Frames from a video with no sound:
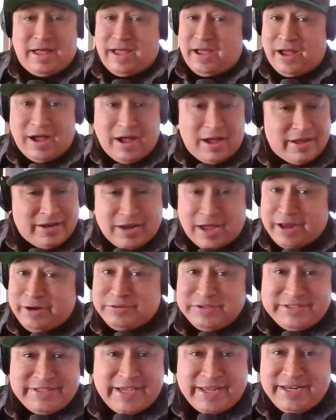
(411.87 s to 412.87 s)
I
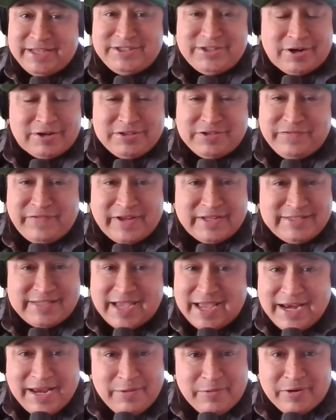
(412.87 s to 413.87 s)
don't see any Charger fans
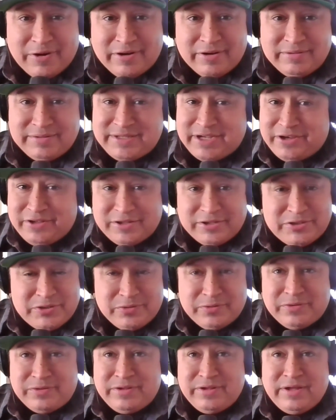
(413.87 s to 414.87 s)
anywhere. Tell you the
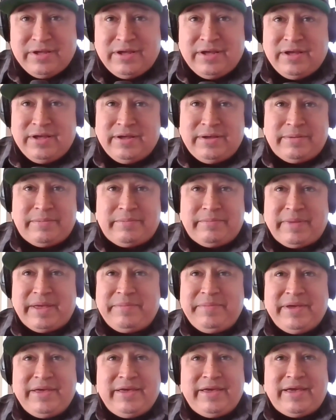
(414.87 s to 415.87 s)
truth,
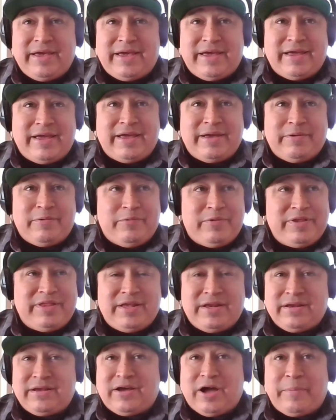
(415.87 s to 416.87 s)
maybe
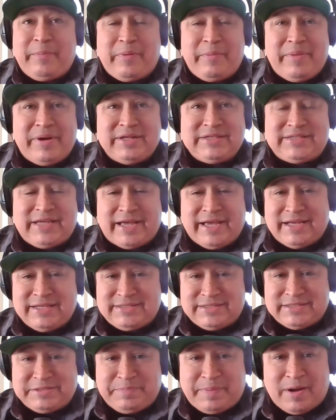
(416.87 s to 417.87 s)
within a couple months I
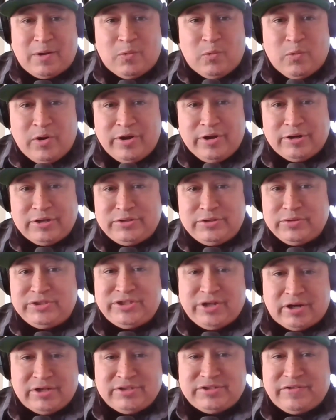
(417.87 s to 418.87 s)
get to spot one or two
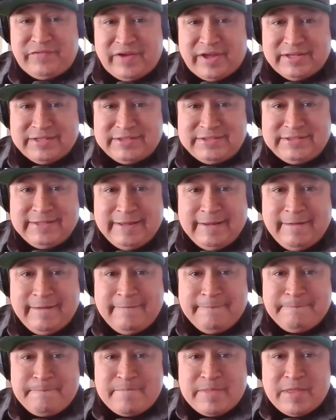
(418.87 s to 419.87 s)
Charger fans.
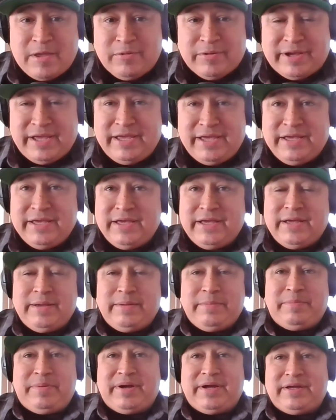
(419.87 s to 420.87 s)
Okay,
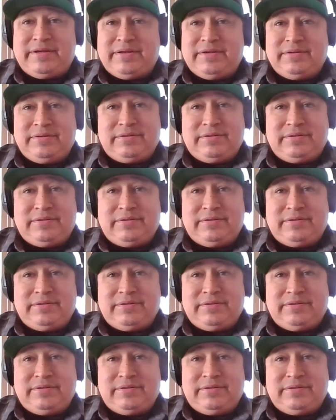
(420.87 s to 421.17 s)
but